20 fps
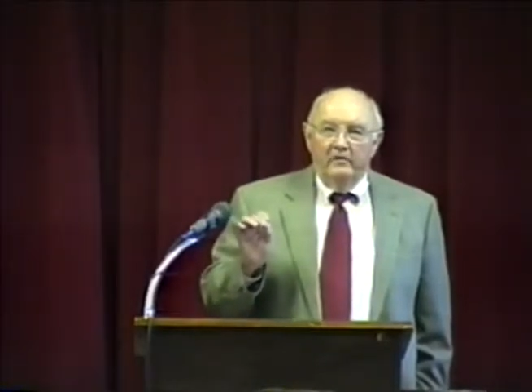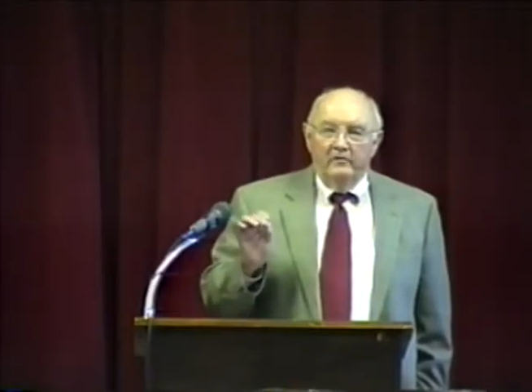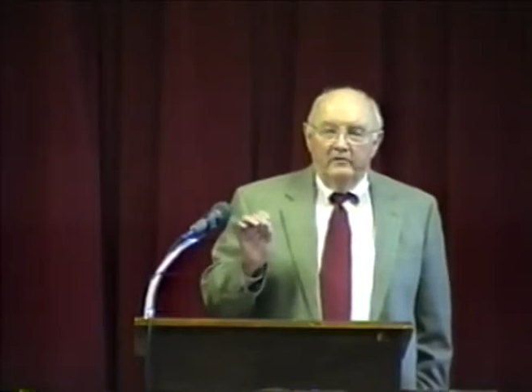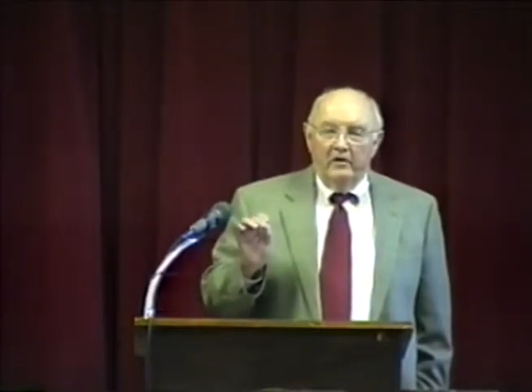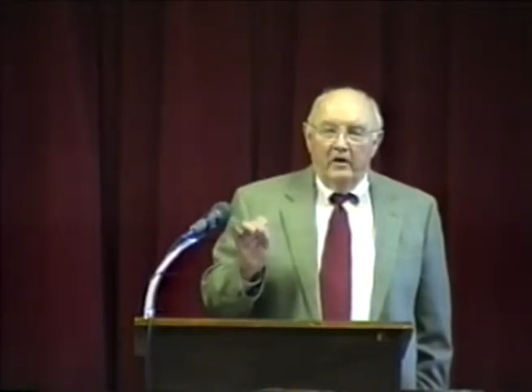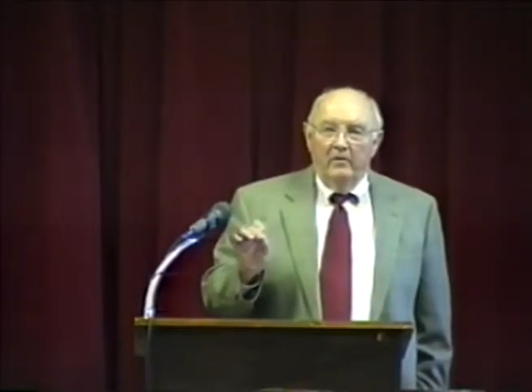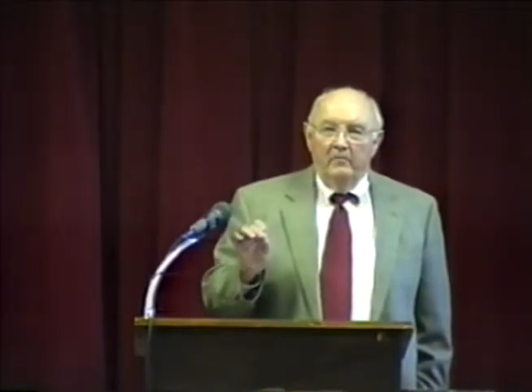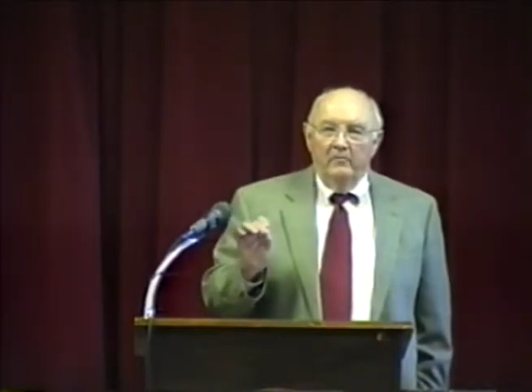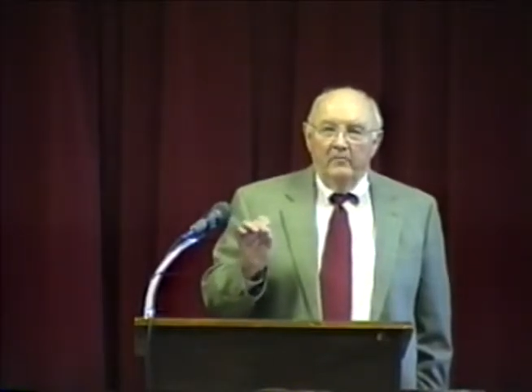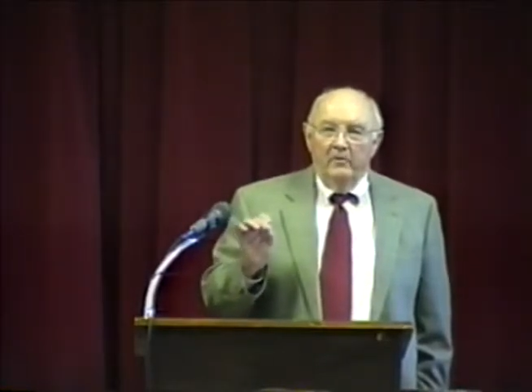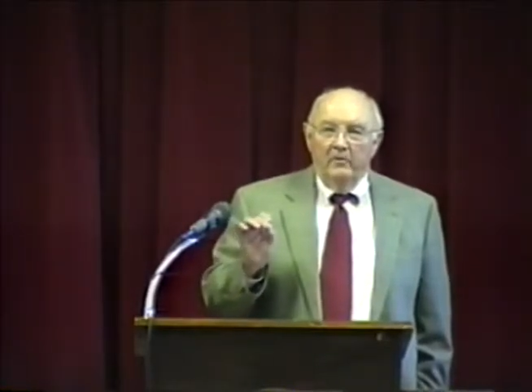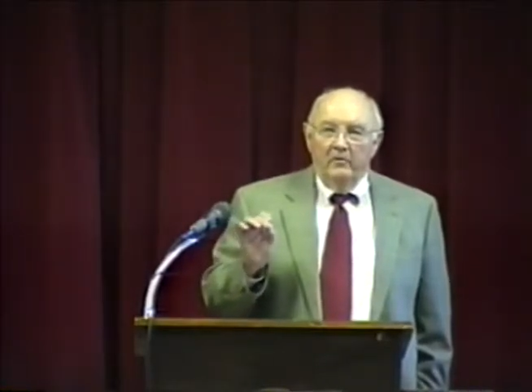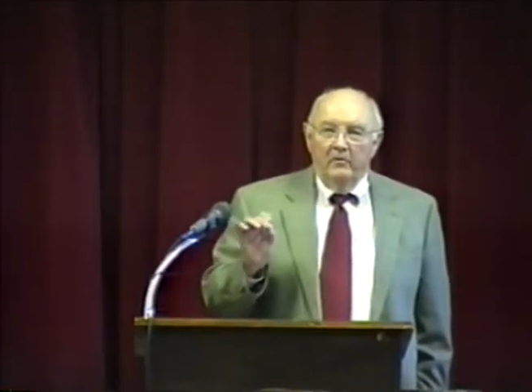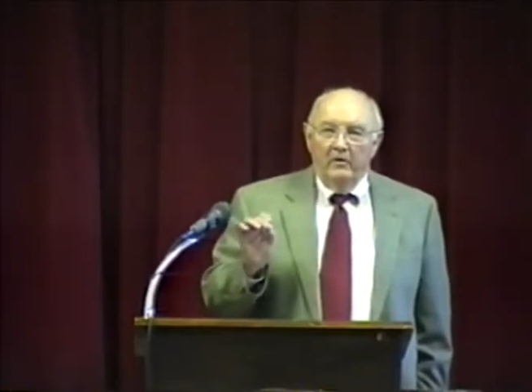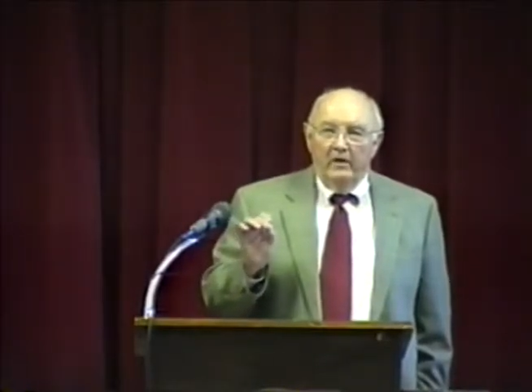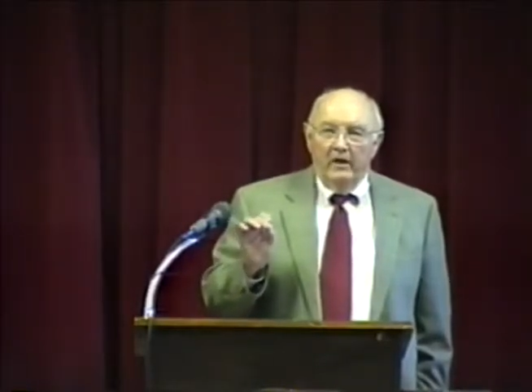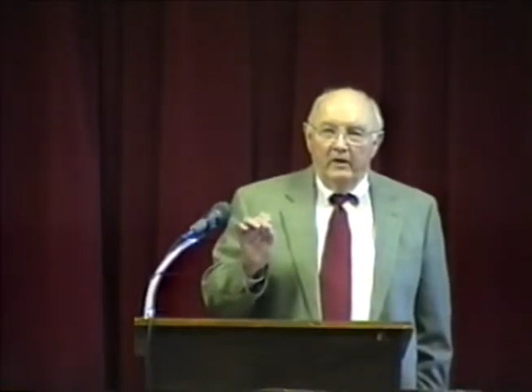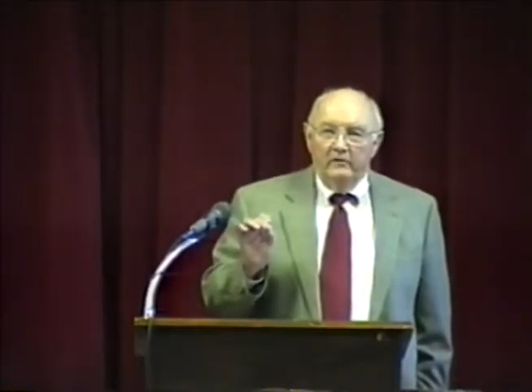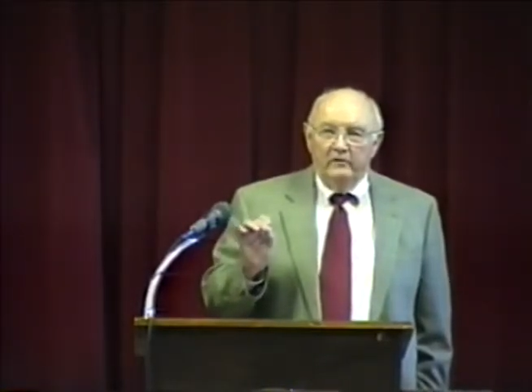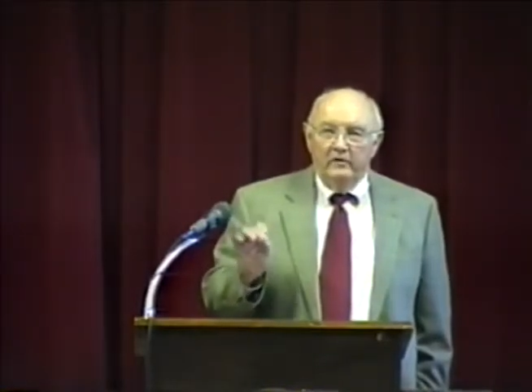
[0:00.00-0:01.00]
some
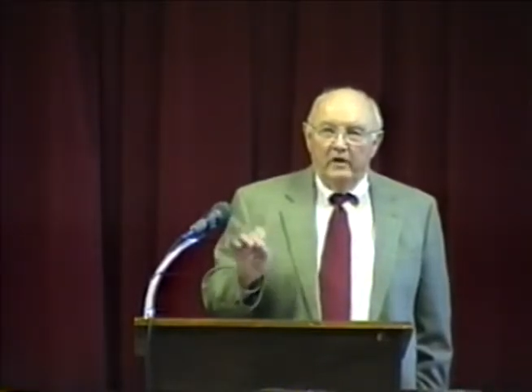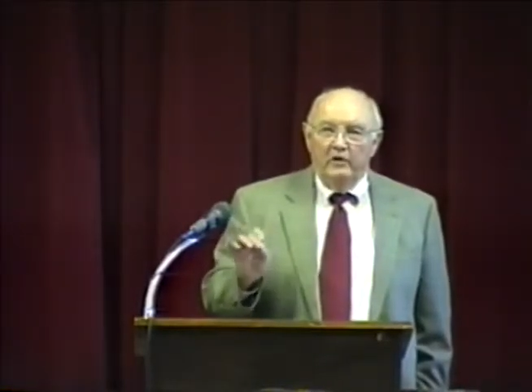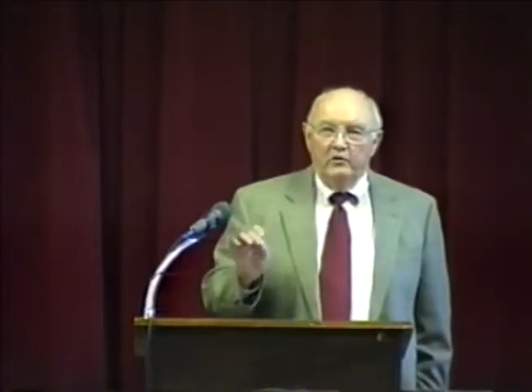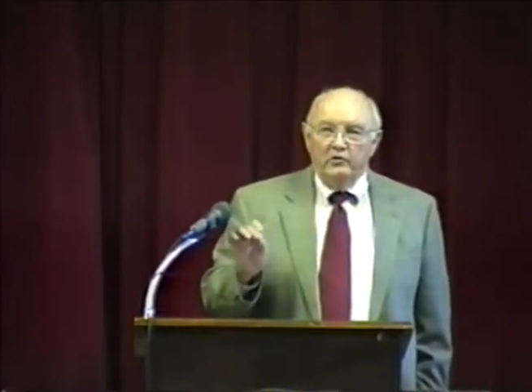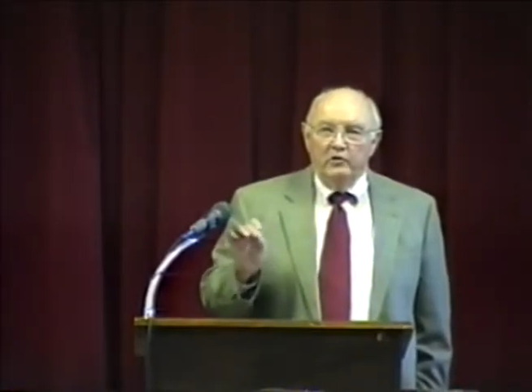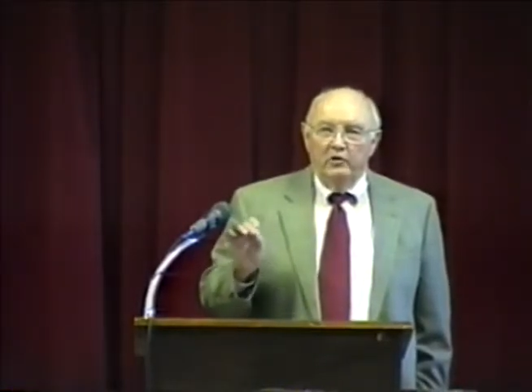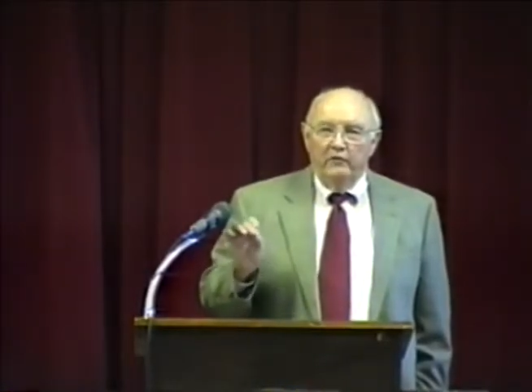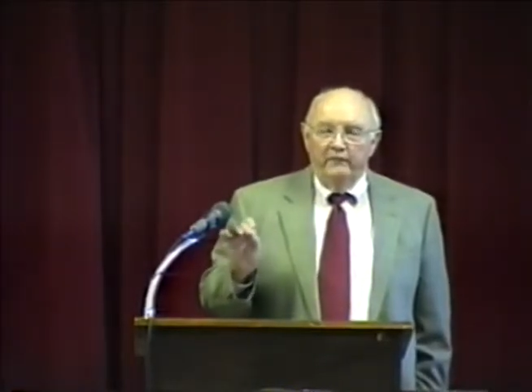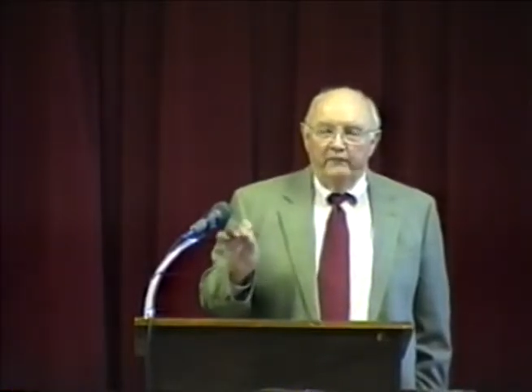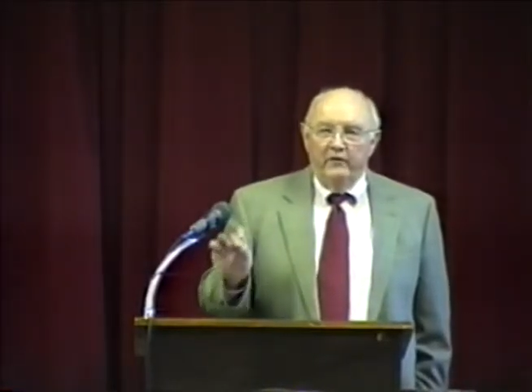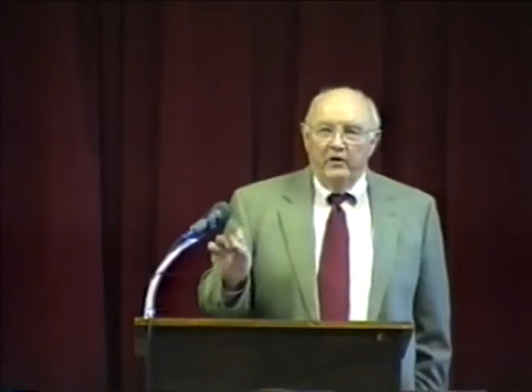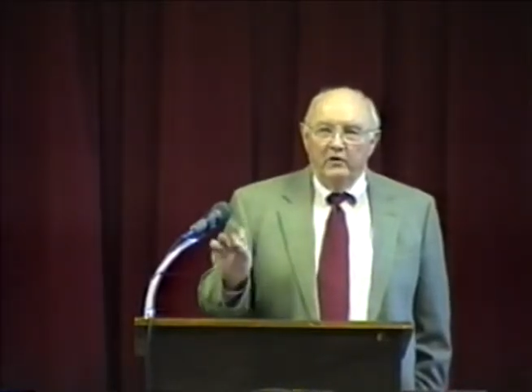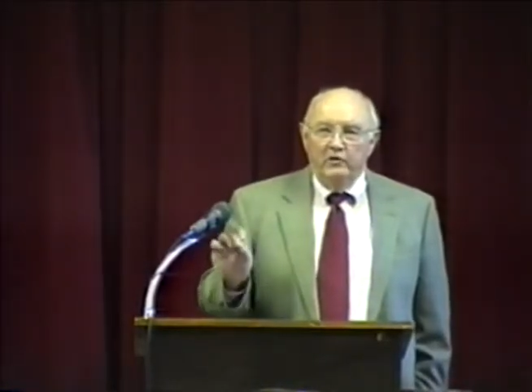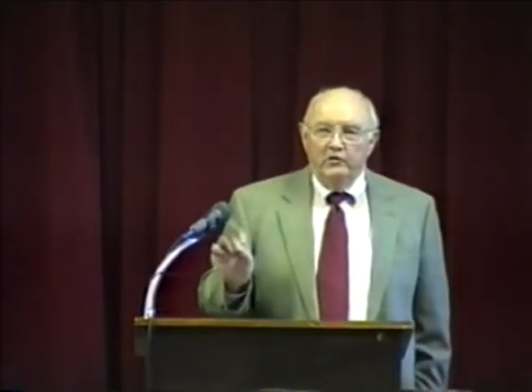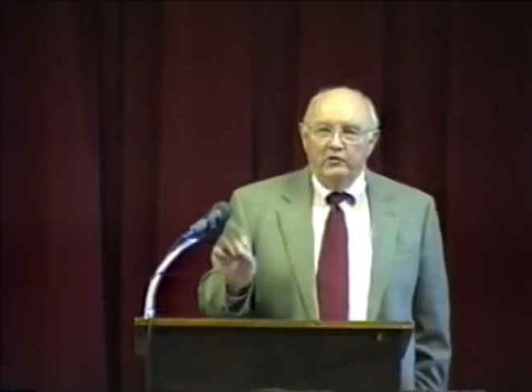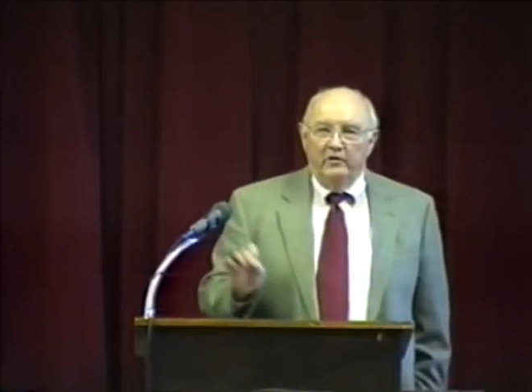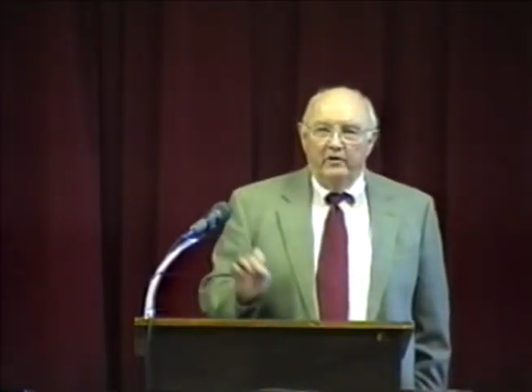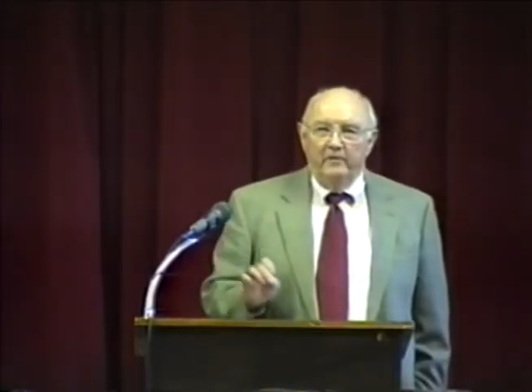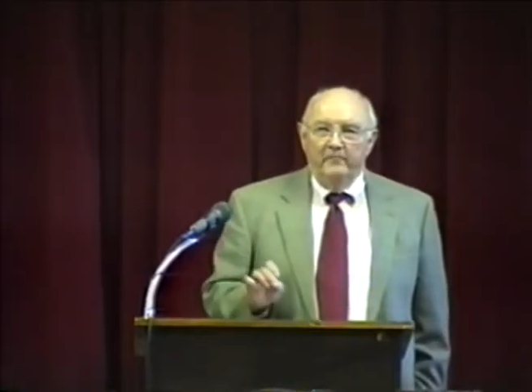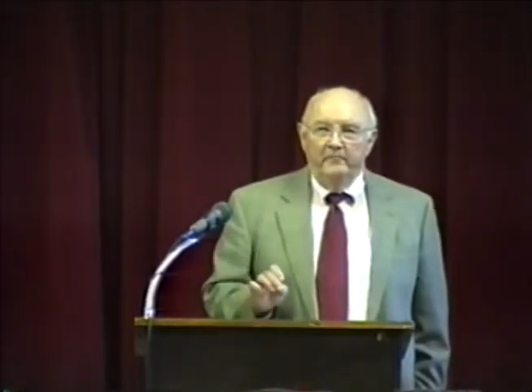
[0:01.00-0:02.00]
essential
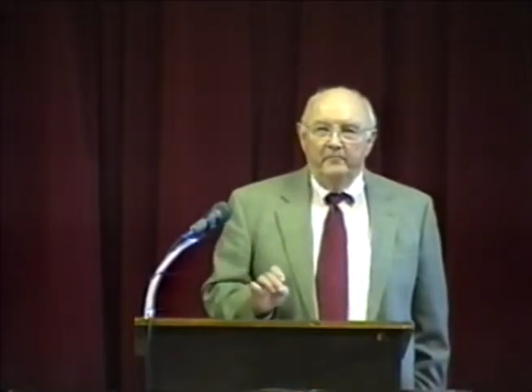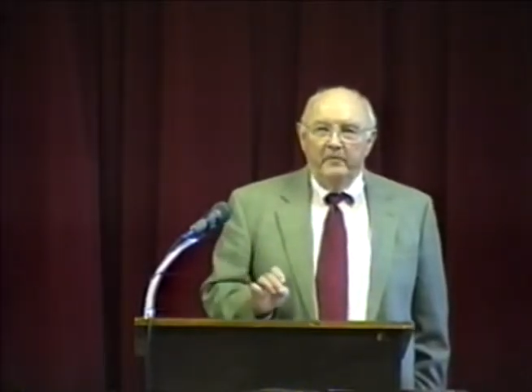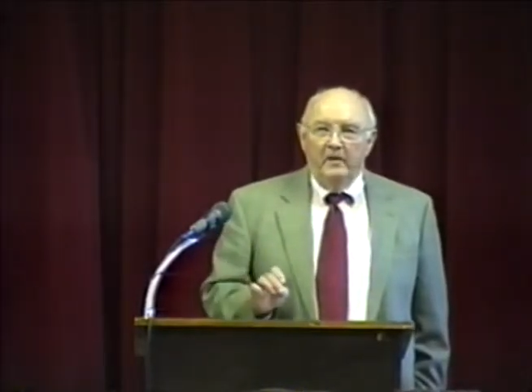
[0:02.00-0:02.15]
function,